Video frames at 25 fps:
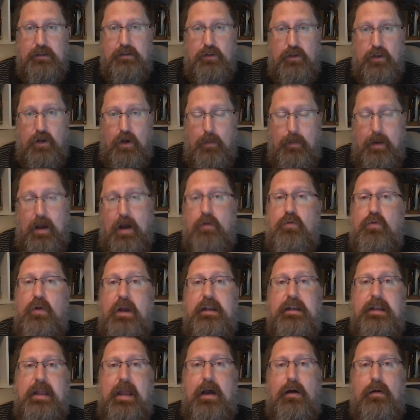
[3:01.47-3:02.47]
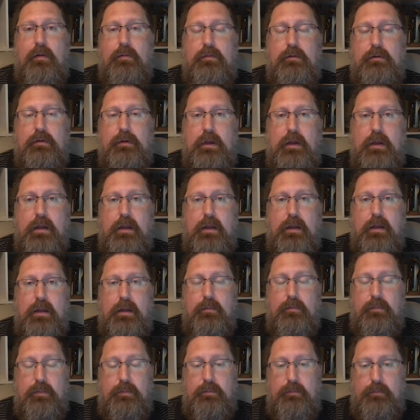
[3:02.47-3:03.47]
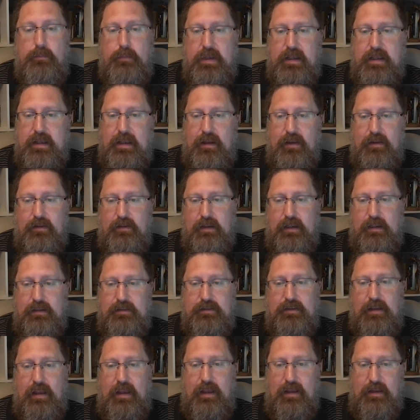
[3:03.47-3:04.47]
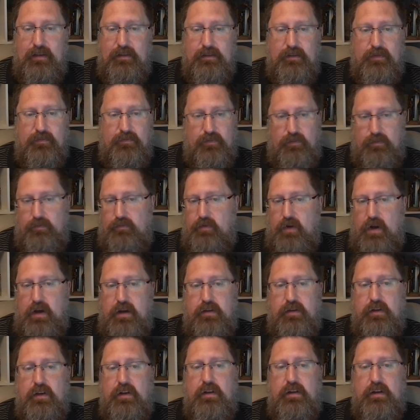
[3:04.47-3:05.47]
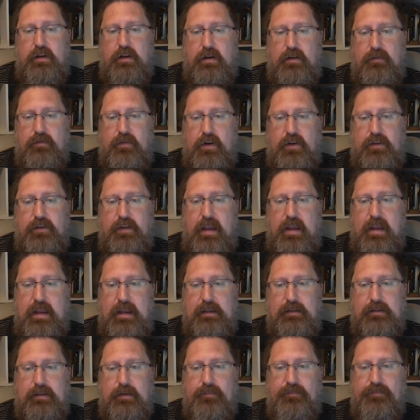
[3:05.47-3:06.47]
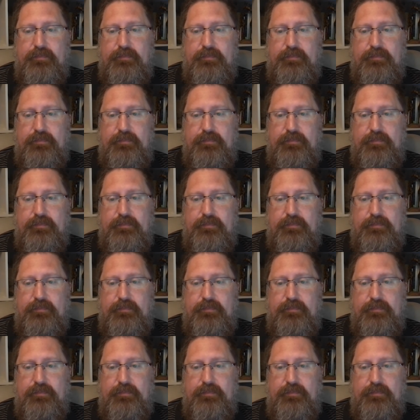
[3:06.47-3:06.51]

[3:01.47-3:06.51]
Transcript: to know about right now because it says very clearly here in verse 8